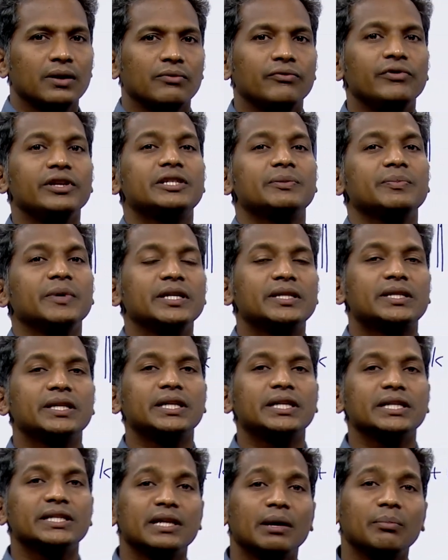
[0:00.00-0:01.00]
which means
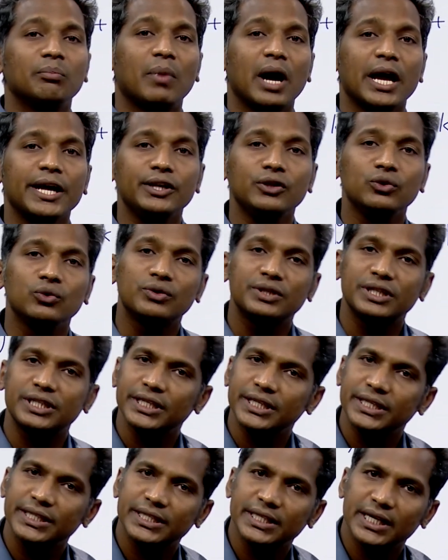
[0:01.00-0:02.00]
it is a minute
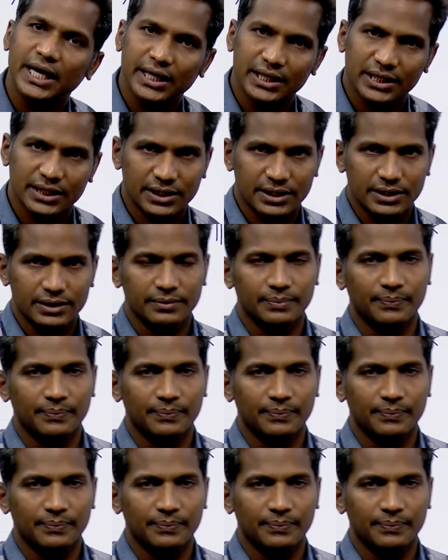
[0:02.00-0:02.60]
change in x.